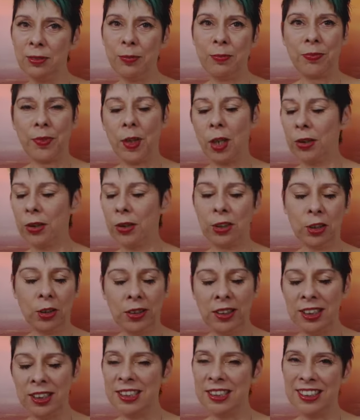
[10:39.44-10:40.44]
no
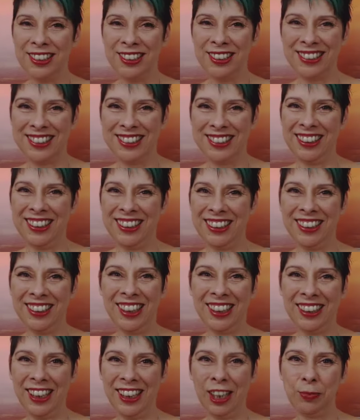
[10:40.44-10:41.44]
coincidence here,
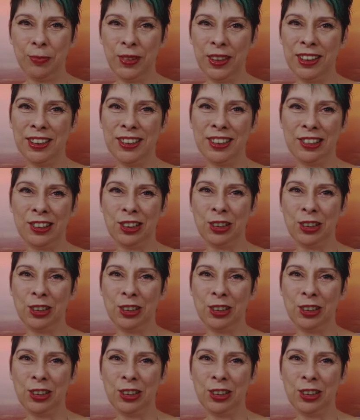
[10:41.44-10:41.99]
I happened